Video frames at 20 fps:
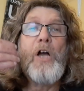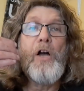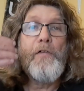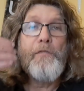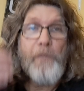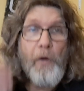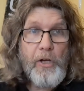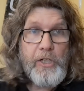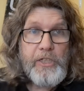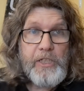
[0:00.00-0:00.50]

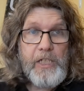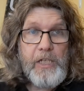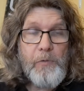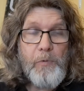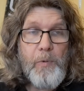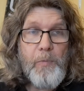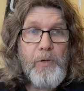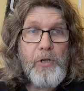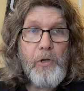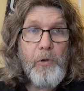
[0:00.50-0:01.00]
Firstly,
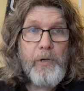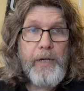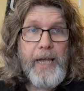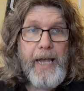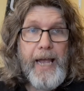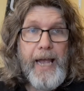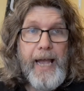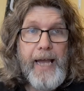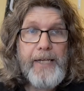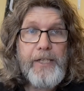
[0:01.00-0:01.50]
we will look
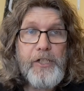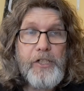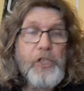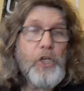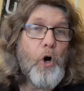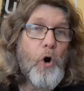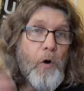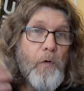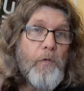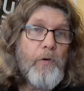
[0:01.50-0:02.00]
at
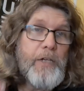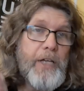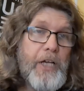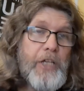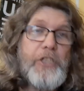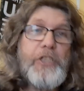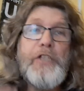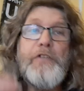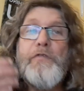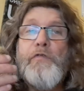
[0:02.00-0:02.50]
the overall
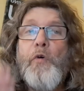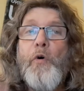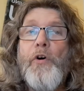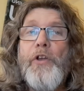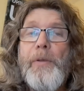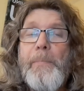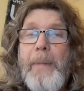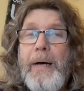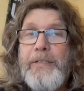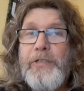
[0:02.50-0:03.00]
energy for
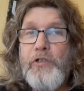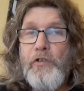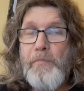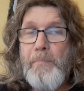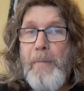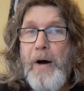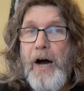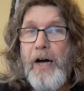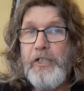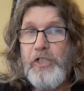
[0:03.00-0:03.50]
the month of
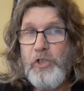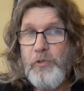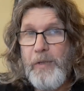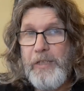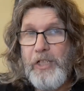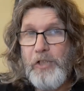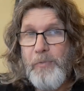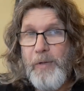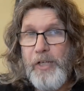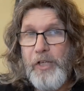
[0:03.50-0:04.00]
March
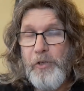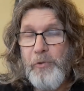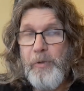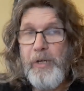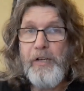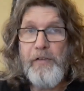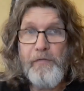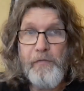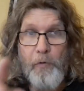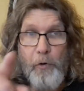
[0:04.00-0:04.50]

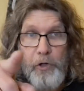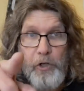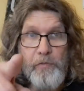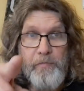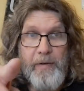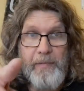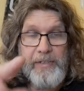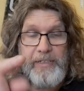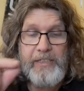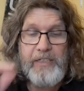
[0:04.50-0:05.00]
2023 for your
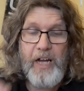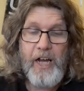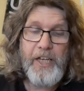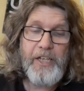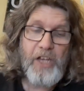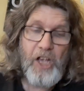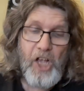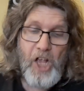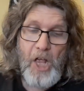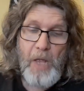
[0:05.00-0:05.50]
very
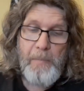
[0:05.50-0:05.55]
sign.